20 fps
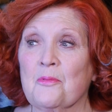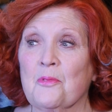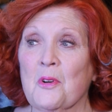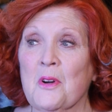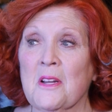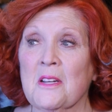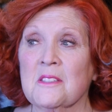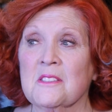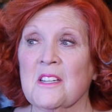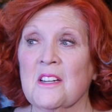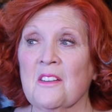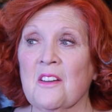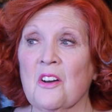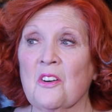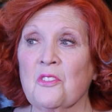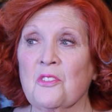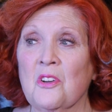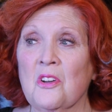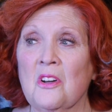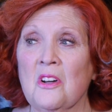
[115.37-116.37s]
friends and they're
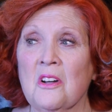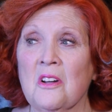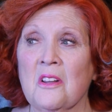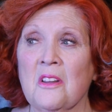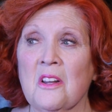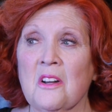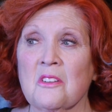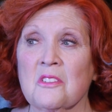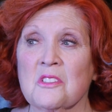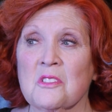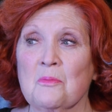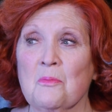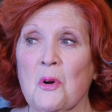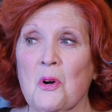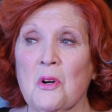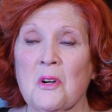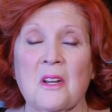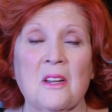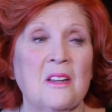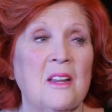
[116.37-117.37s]
young and they're
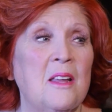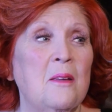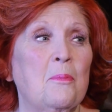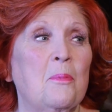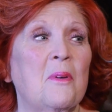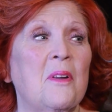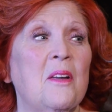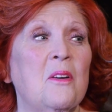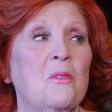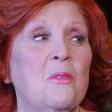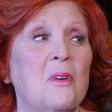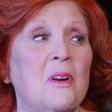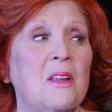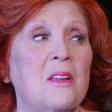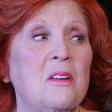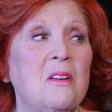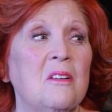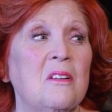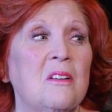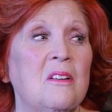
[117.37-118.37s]
smart and they play really
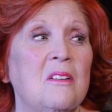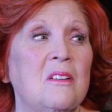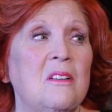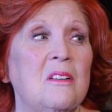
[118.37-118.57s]
good.